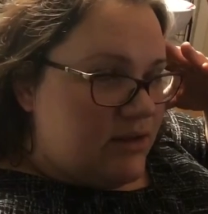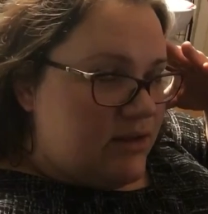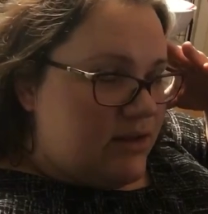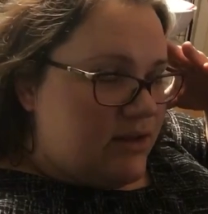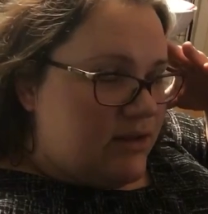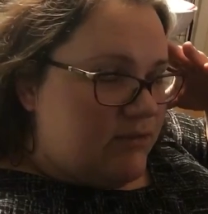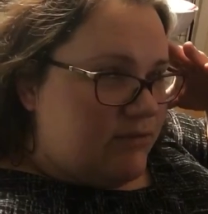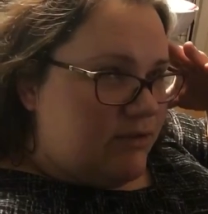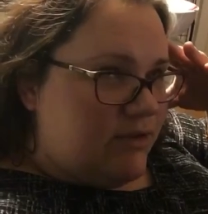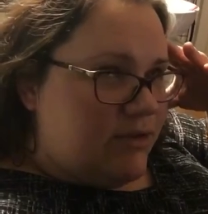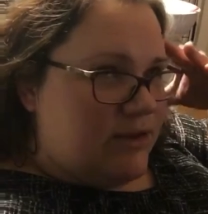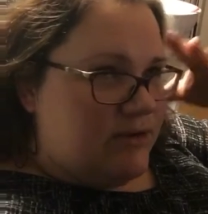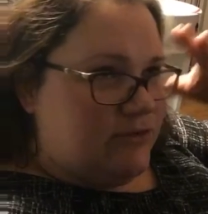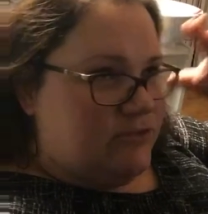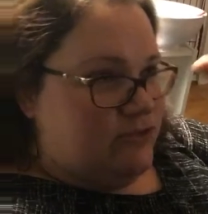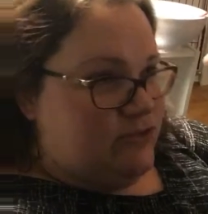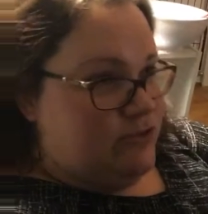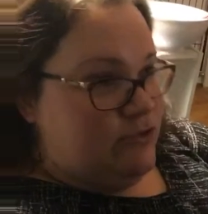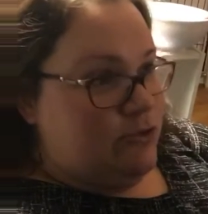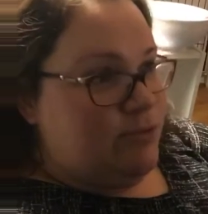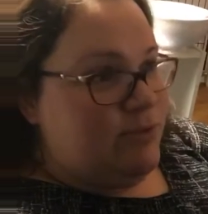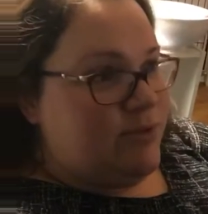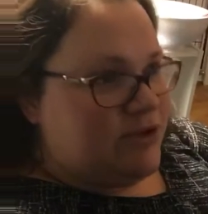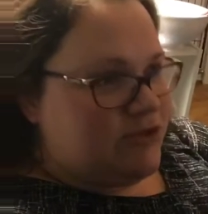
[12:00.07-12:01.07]
If I get
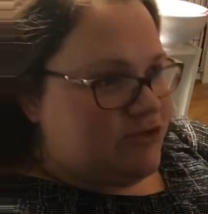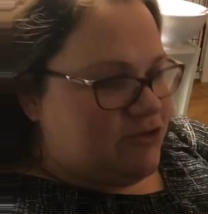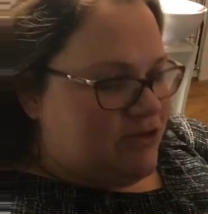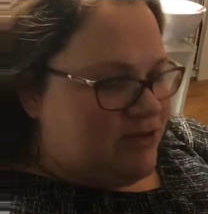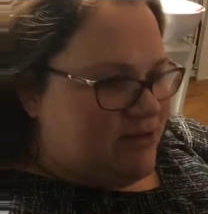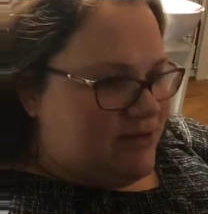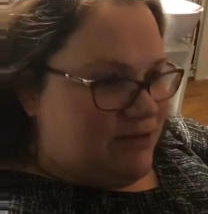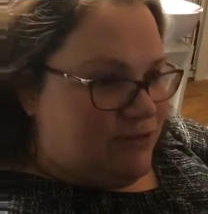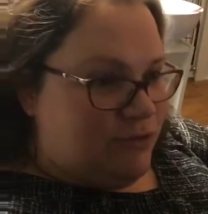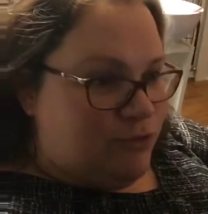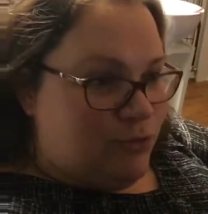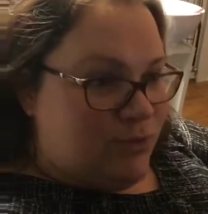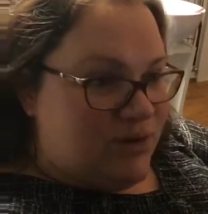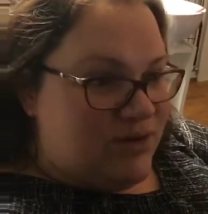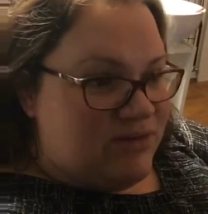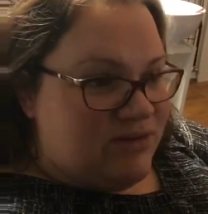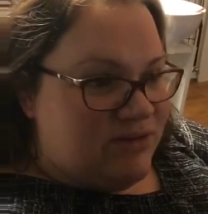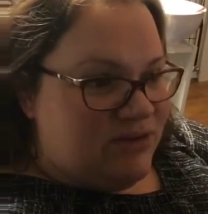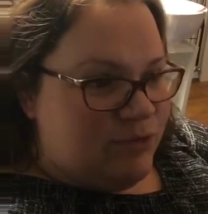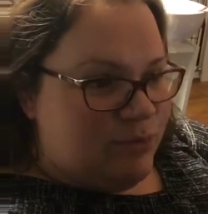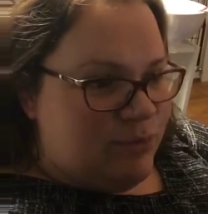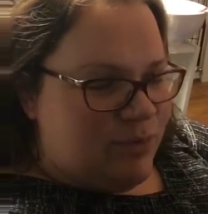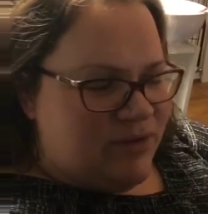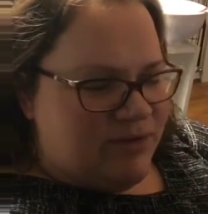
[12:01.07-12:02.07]
2 McChickens, that's
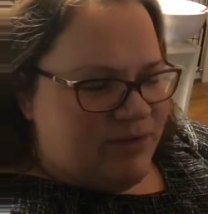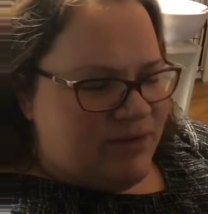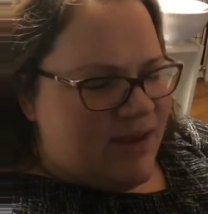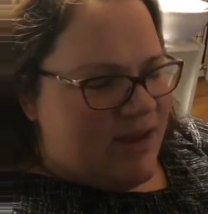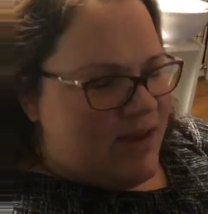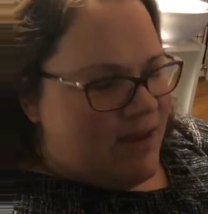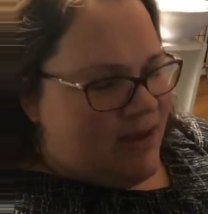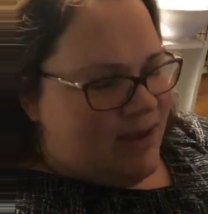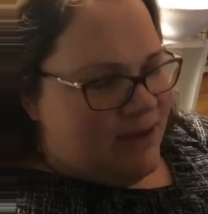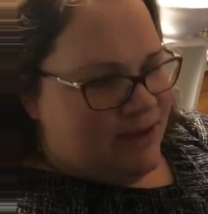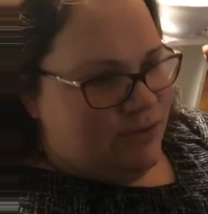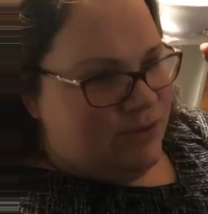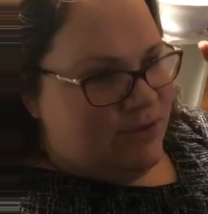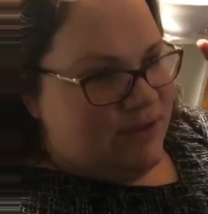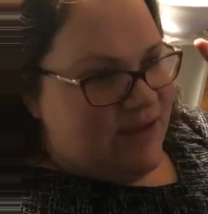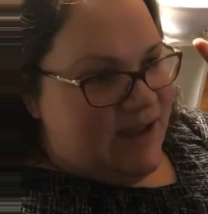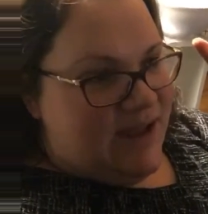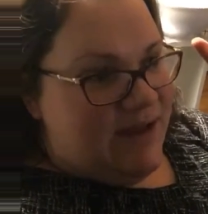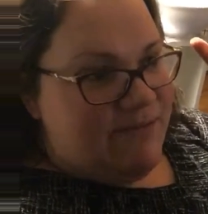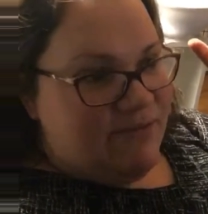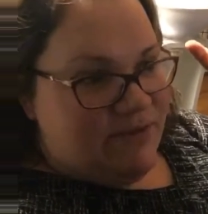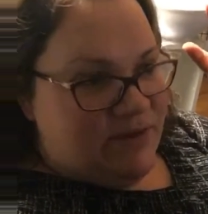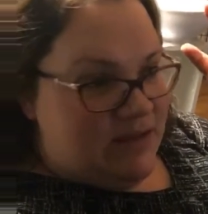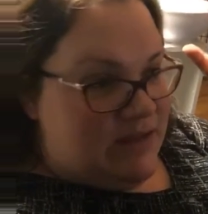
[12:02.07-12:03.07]
26 points. I only
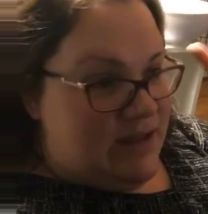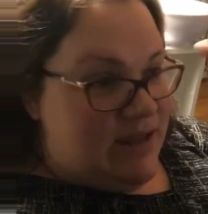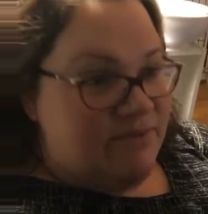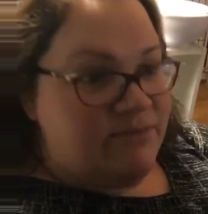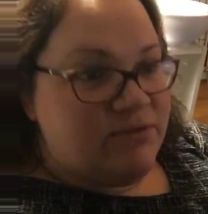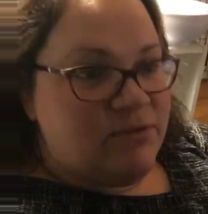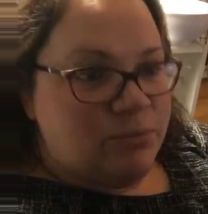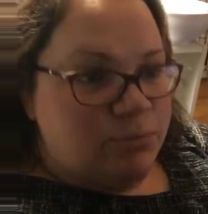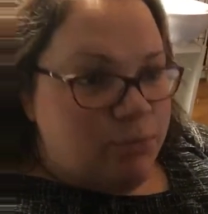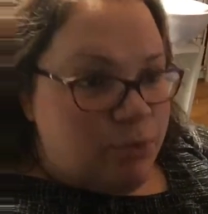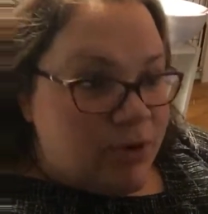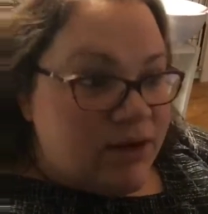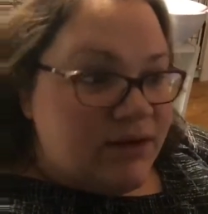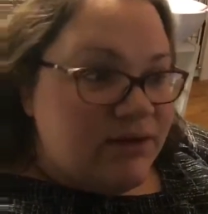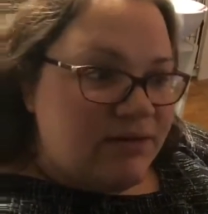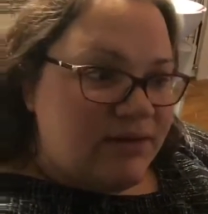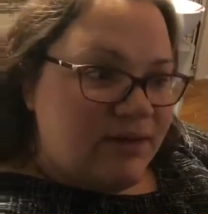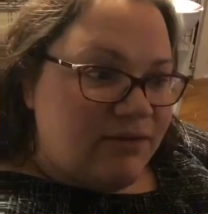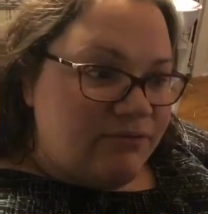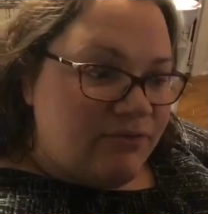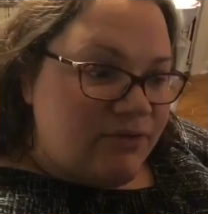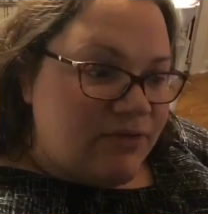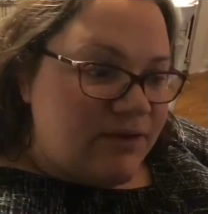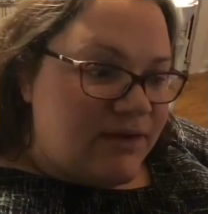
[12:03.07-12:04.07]
have 11 points
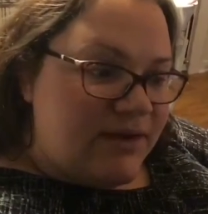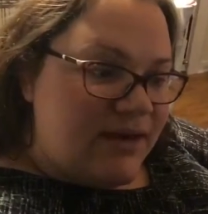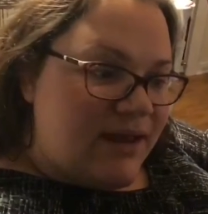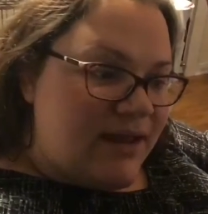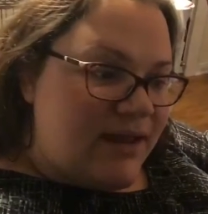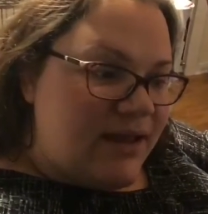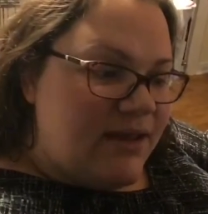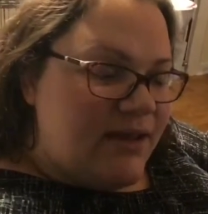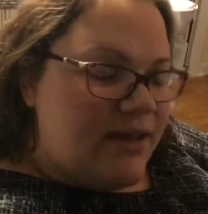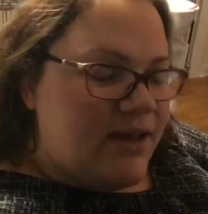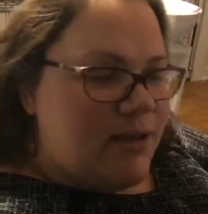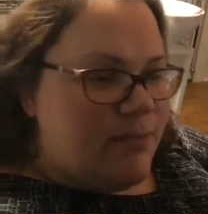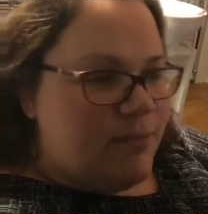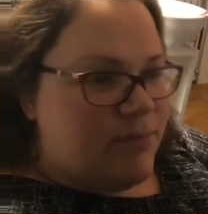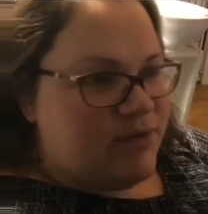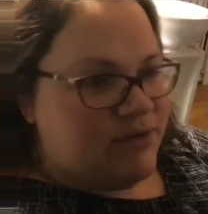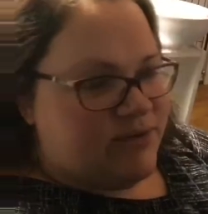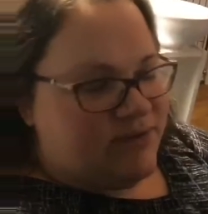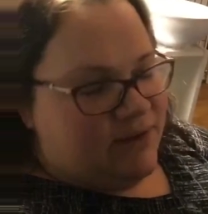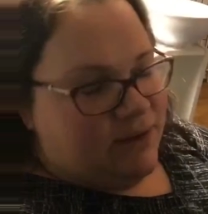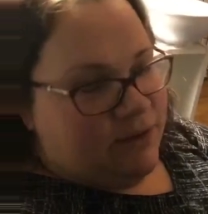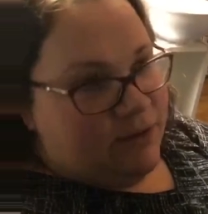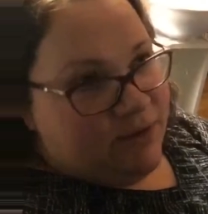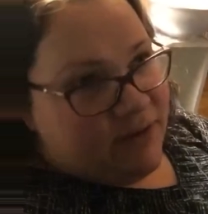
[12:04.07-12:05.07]
left for the day because
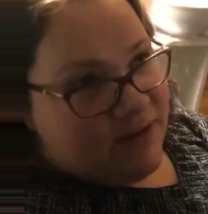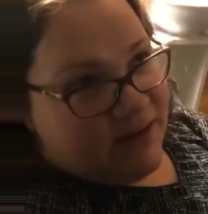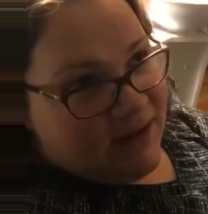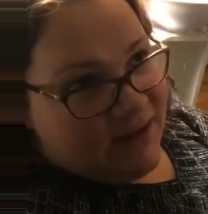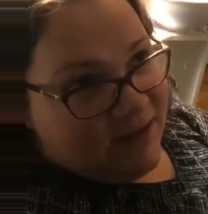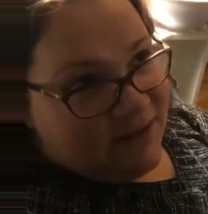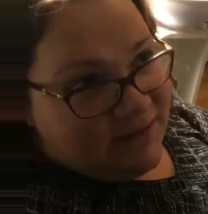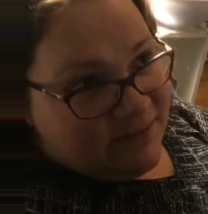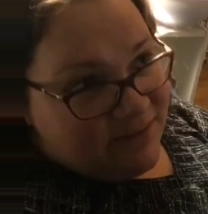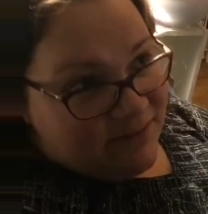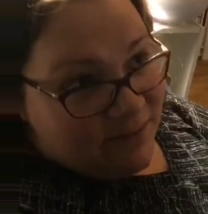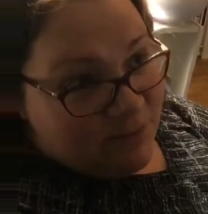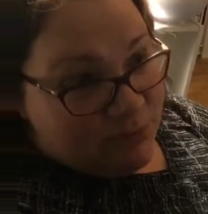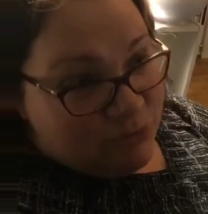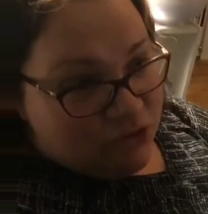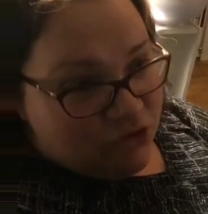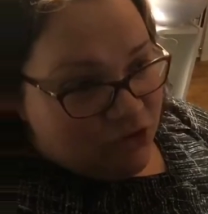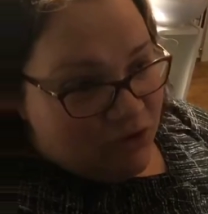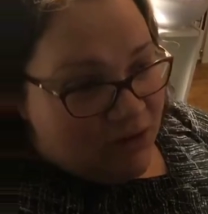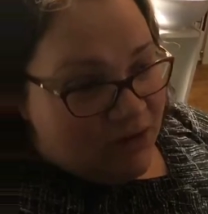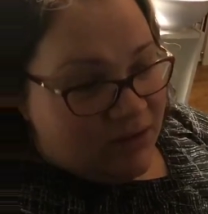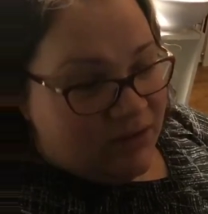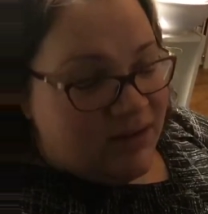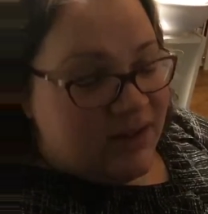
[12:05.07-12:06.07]
I already had some
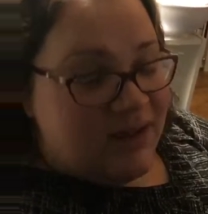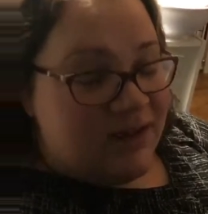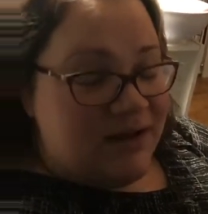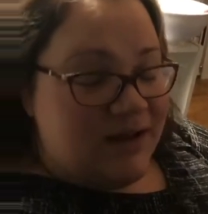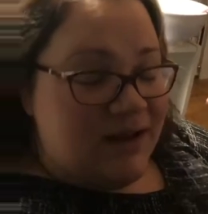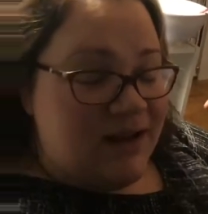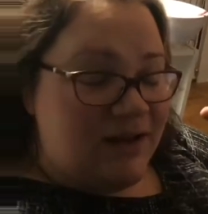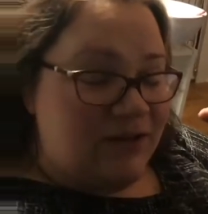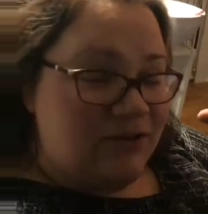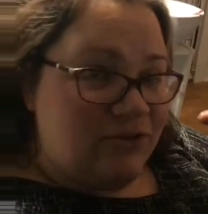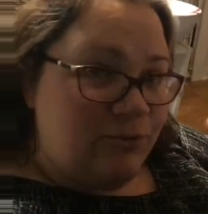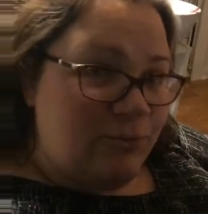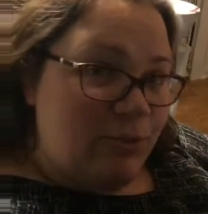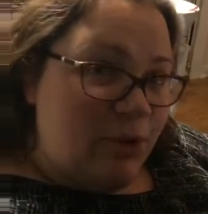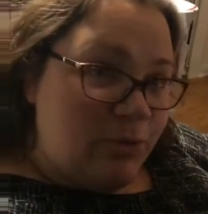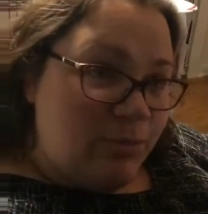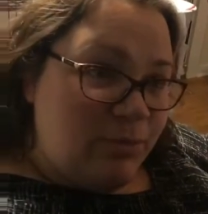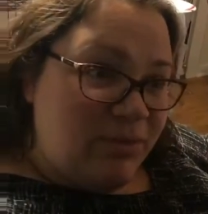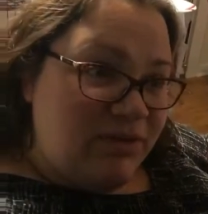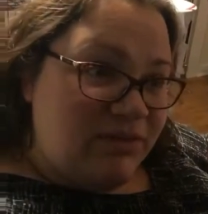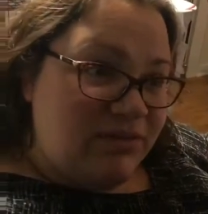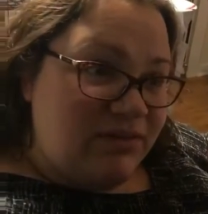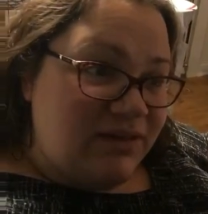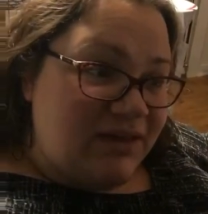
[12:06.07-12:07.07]
chocolate and had a small
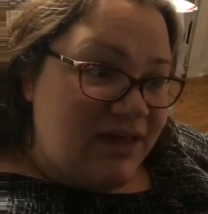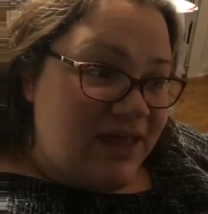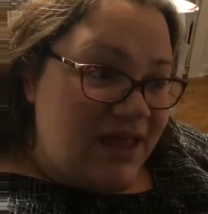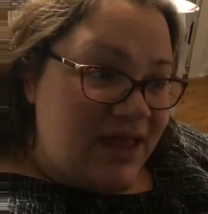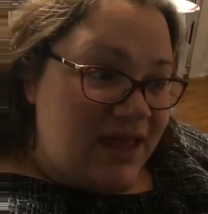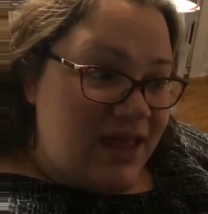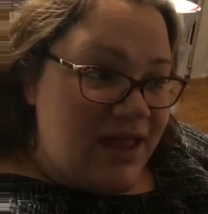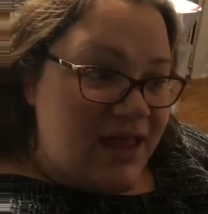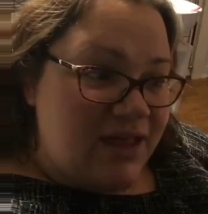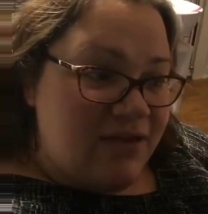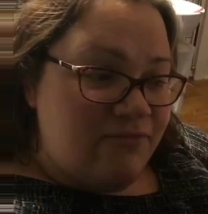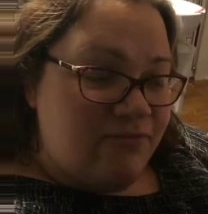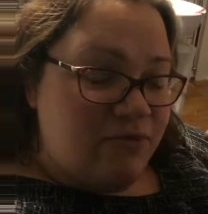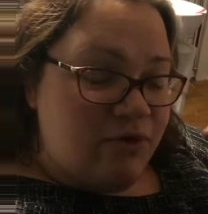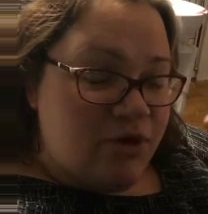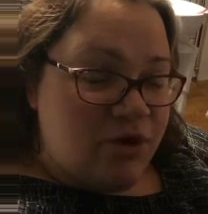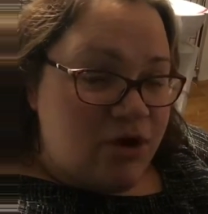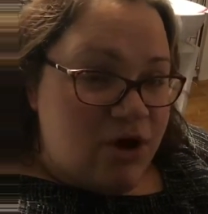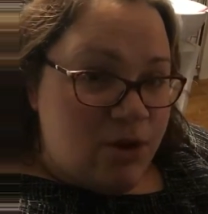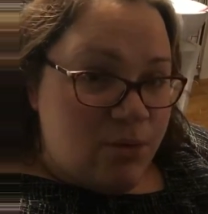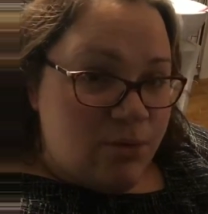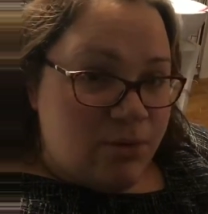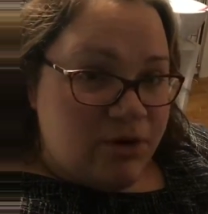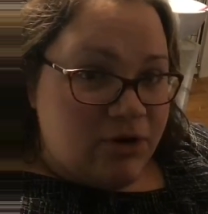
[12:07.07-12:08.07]
piece of cake for a
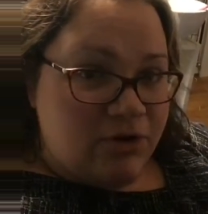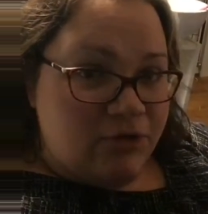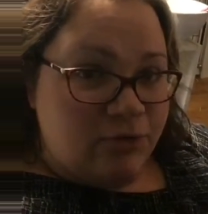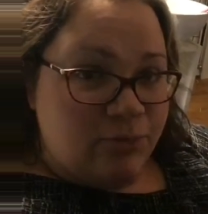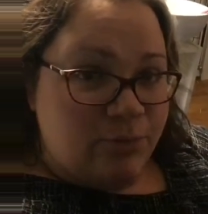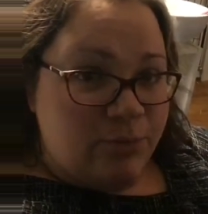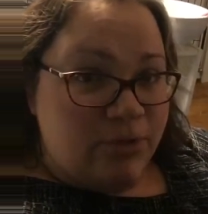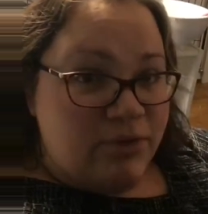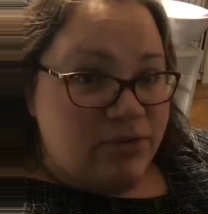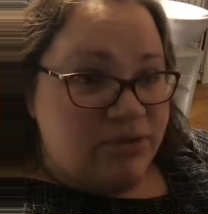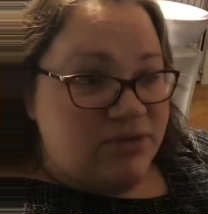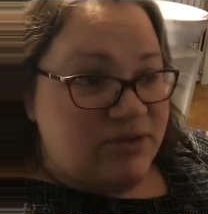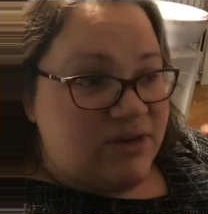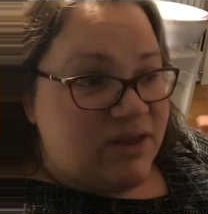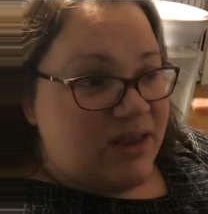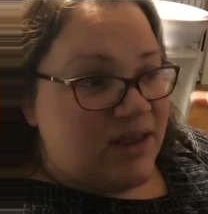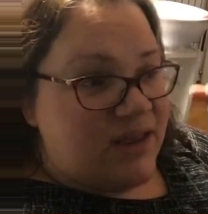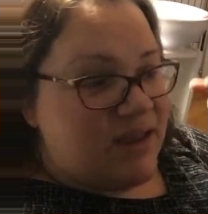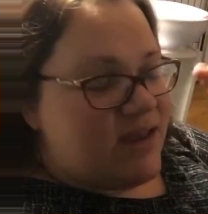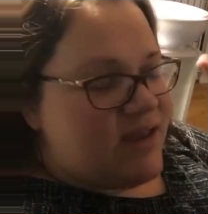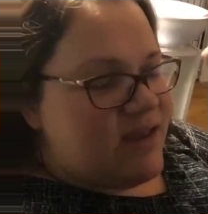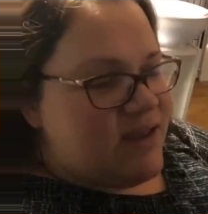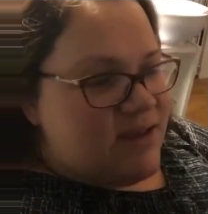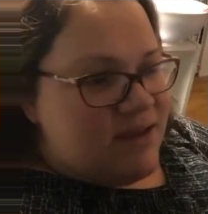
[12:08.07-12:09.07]
coworker's birthday.